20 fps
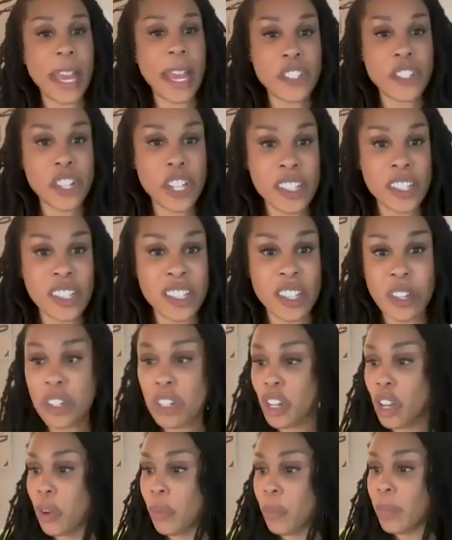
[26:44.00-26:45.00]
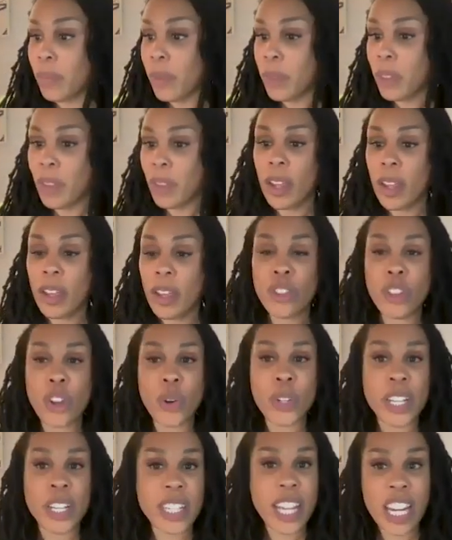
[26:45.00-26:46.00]
patients,
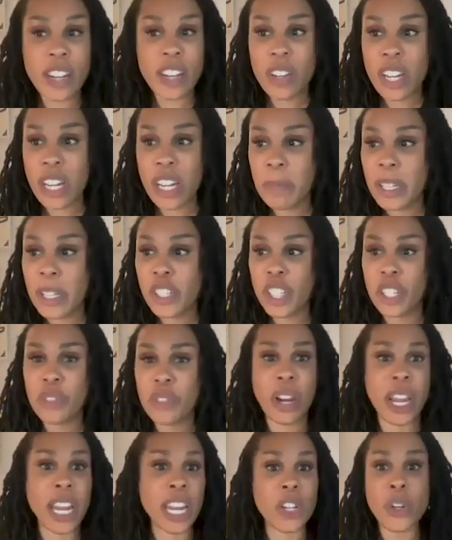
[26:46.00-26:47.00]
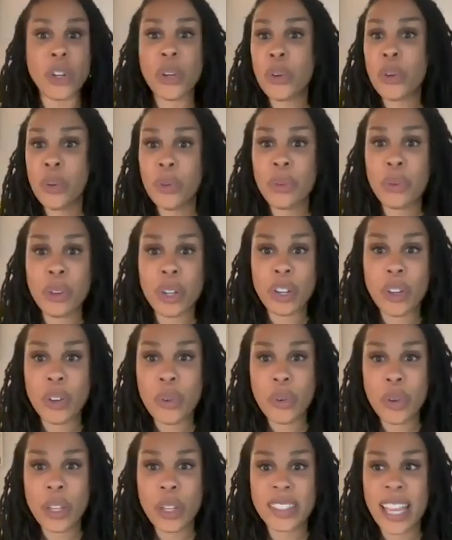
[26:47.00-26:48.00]
30-day readmission rate, who
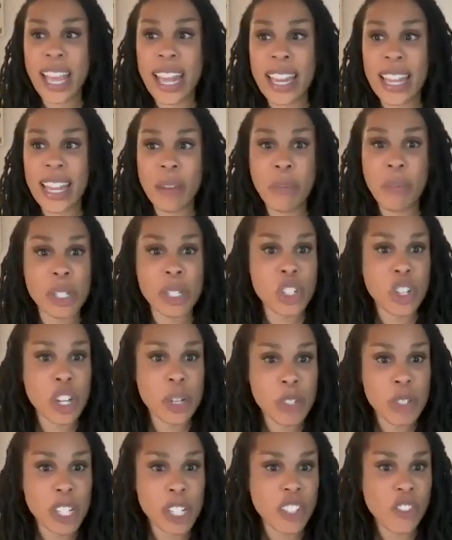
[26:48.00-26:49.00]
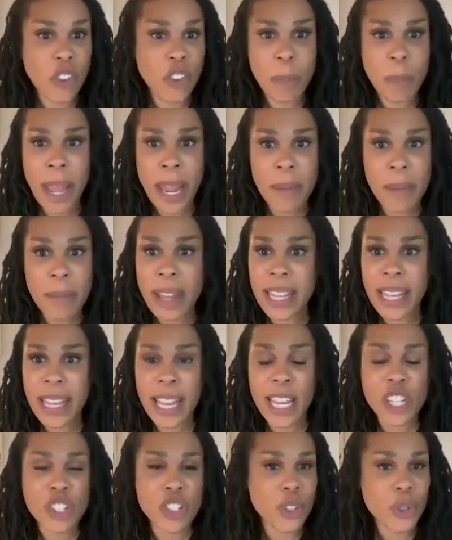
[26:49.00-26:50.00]
is getting prescriptions for pain
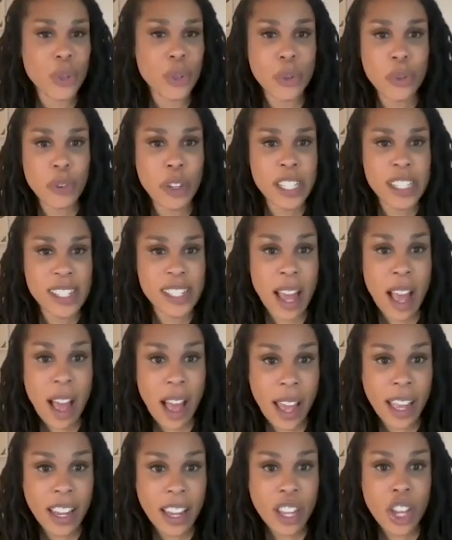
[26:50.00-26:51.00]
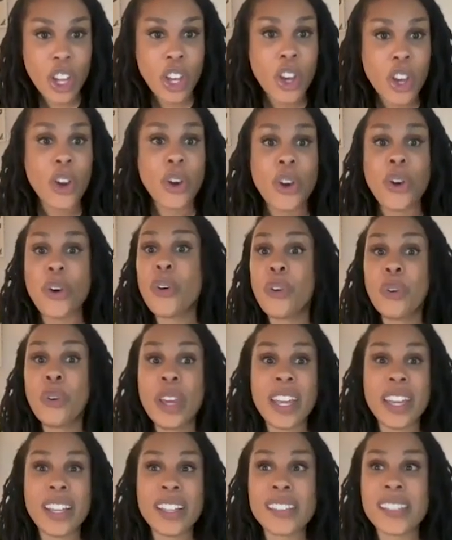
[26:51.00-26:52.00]
medication, who is not, who
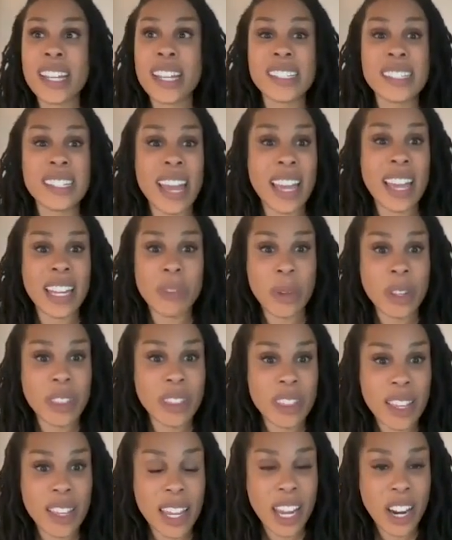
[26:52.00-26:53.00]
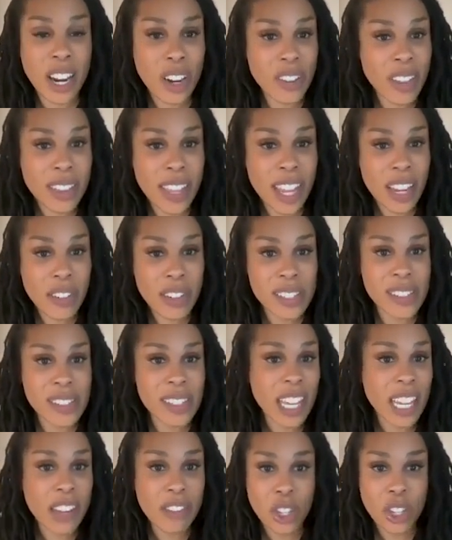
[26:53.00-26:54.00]
is content with the care that they
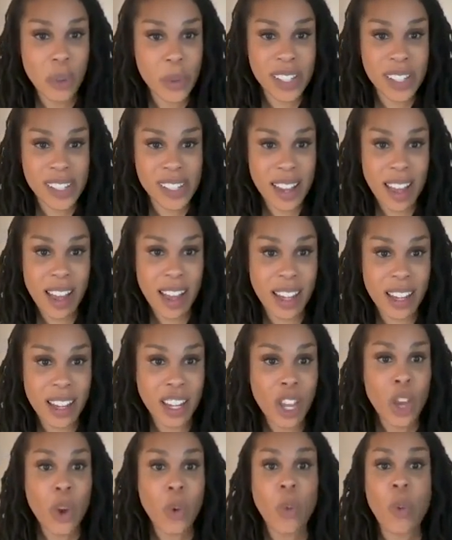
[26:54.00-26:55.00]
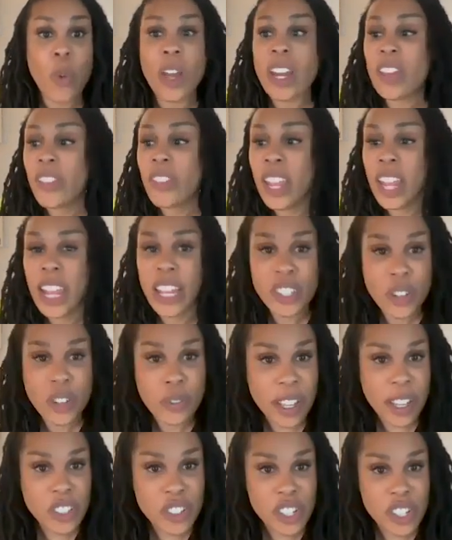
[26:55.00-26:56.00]
received, who is not. What are the
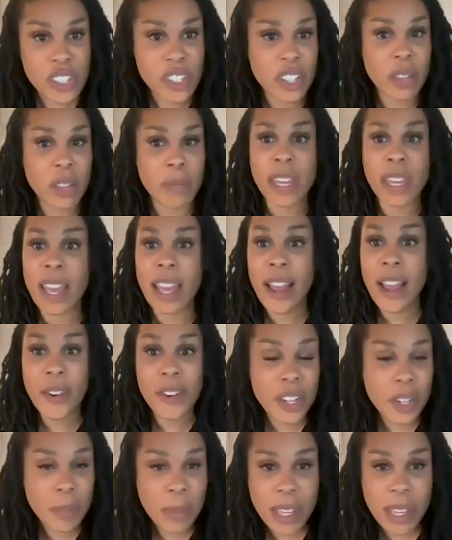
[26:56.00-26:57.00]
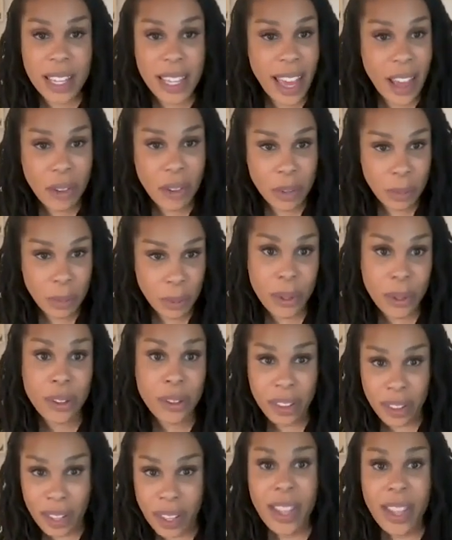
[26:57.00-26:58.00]
interventions going to be? How are you going to be
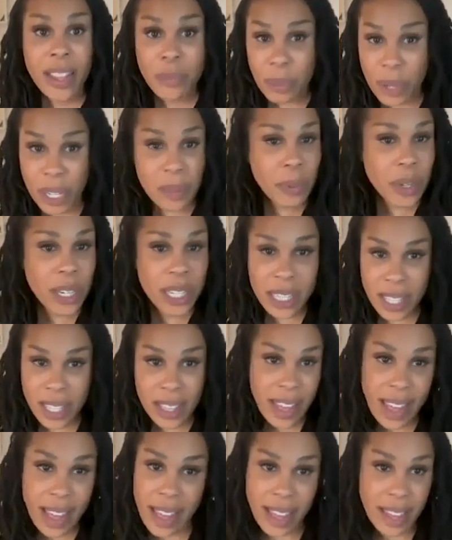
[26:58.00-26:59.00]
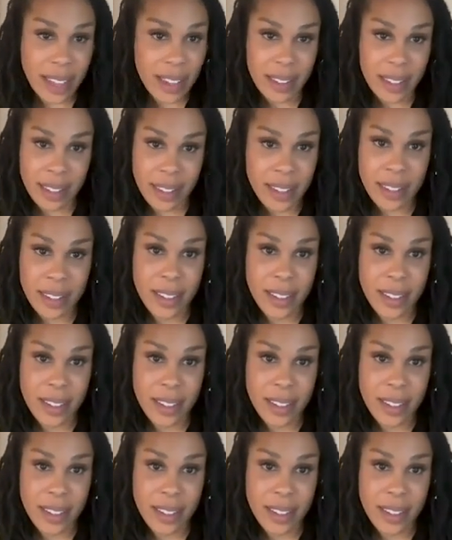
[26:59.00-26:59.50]
accountable? We need that.